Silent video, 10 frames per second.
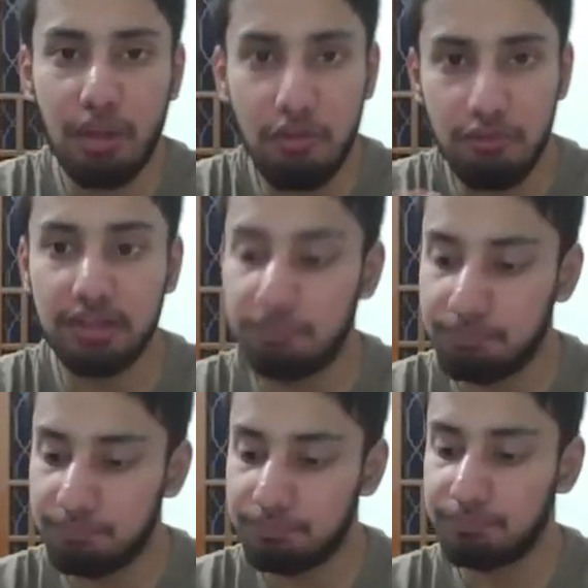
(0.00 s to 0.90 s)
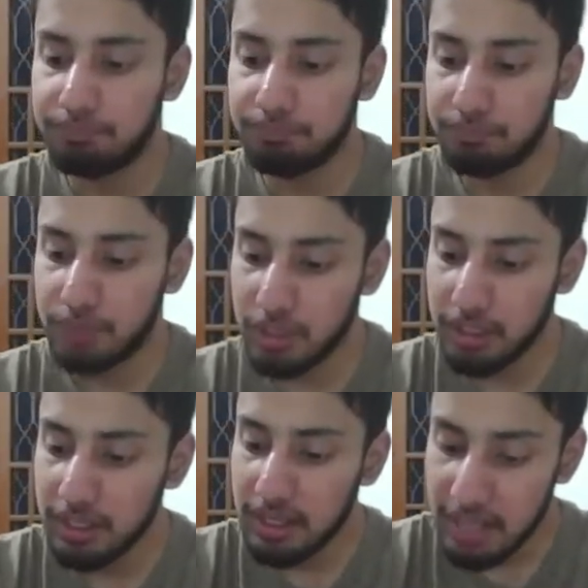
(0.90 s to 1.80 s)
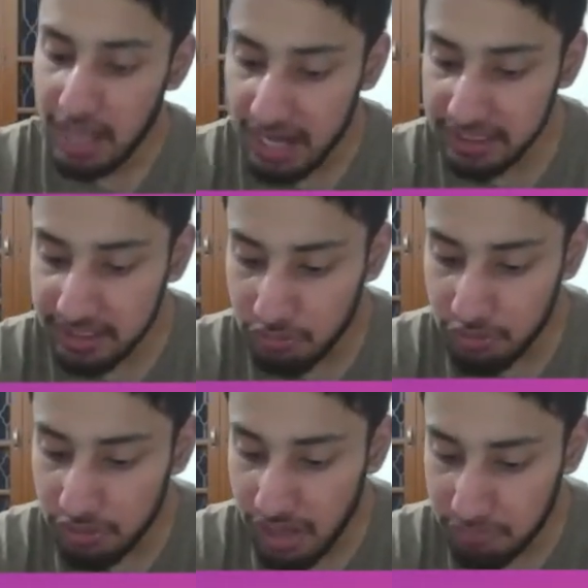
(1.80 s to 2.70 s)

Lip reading: 1. Okay, and here we will have